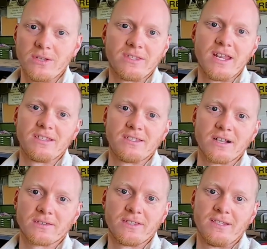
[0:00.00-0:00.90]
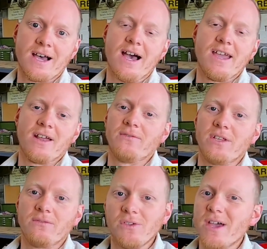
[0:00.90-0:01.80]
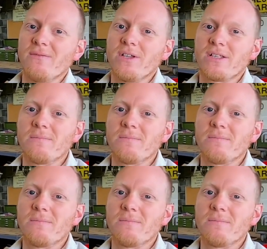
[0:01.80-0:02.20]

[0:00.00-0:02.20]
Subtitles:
is that it sucks the dye out of it if you have like